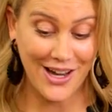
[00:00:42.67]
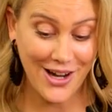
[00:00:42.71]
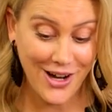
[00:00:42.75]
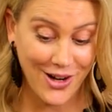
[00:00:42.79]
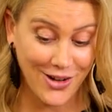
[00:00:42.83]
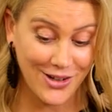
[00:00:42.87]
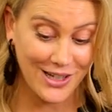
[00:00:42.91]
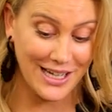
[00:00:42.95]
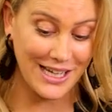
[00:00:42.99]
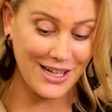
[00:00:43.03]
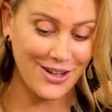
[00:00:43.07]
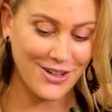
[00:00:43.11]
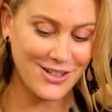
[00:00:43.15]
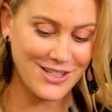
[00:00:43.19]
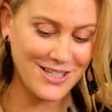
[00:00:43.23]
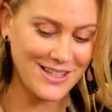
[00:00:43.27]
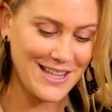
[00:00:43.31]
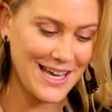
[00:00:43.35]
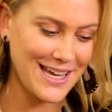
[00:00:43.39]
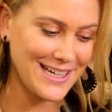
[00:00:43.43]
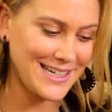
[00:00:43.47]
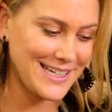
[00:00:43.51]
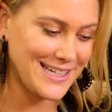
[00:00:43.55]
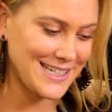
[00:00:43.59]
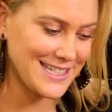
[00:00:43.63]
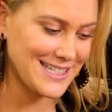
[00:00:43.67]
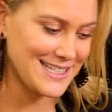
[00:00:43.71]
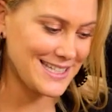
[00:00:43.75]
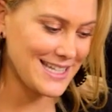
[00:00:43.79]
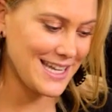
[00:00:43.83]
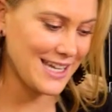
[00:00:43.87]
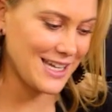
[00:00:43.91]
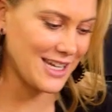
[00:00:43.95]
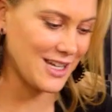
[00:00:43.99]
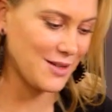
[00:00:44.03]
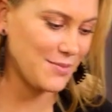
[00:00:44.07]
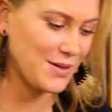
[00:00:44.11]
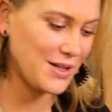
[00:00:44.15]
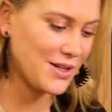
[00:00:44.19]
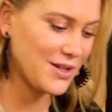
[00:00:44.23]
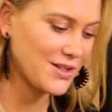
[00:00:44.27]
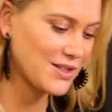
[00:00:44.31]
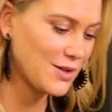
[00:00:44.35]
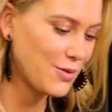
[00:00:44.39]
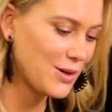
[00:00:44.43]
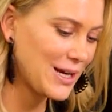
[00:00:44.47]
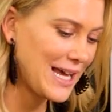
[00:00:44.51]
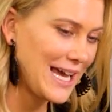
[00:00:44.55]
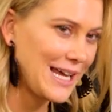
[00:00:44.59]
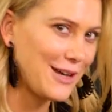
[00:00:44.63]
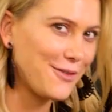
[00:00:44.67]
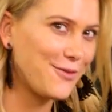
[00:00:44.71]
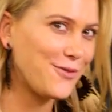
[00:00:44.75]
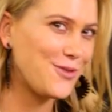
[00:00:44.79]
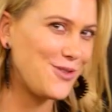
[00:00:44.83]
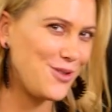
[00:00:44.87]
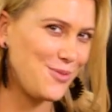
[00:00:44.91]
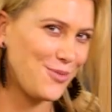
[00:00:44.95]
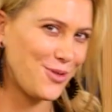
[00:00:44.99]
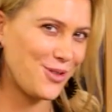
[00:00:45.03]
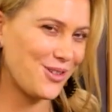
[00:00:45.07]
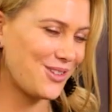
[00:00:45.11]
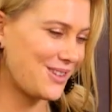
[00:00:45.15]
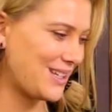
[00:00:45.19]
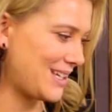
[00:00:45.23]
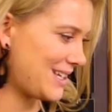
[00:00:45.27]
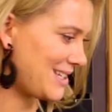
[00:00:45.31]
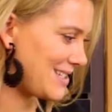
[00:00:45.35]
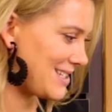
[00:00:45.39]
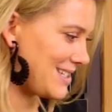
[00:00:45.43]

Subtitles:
I'll get onto that in a second because I want to add a few more things